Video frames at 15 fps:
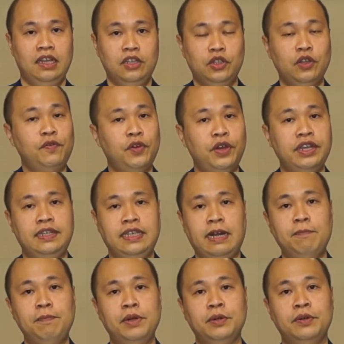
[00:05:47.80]
So for
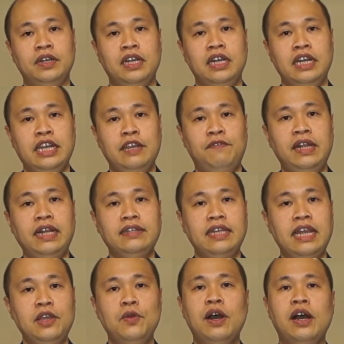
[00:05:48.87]
example, if let's
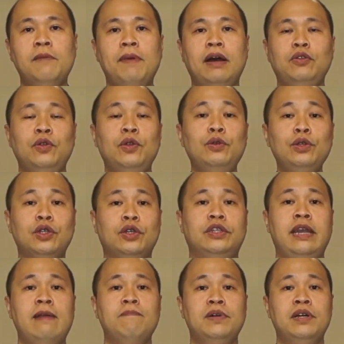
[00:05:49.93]
say you are about to lose your
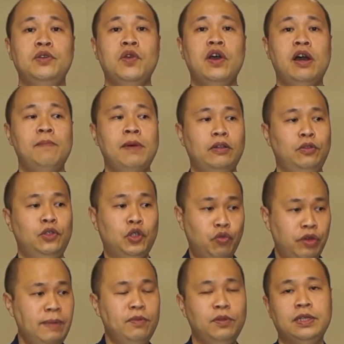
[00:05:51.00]
temper, you are about to
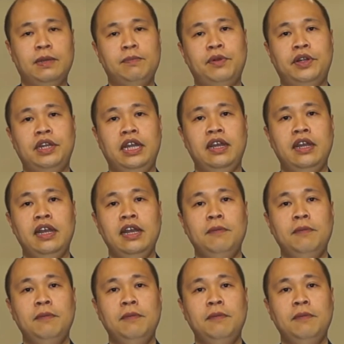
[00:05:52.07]
scream to somebody,